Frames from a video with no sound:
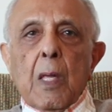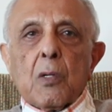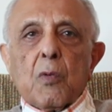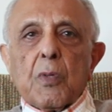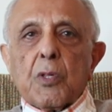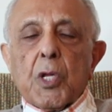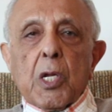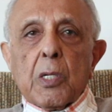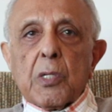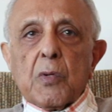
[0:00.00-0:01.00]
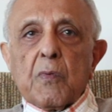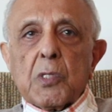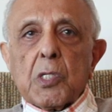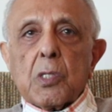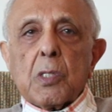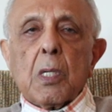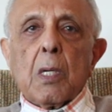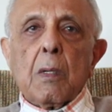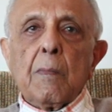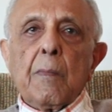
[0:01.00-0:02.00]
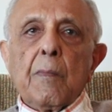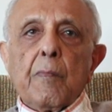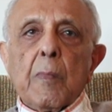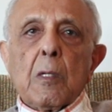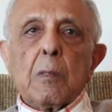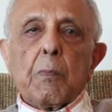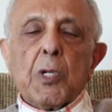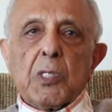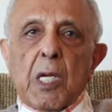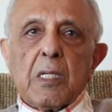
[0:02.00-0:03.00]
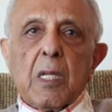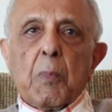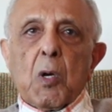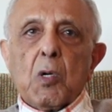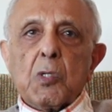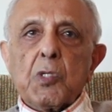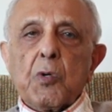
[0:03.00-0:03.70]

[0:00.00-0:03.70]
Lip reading: out of the 300 visits, precisely because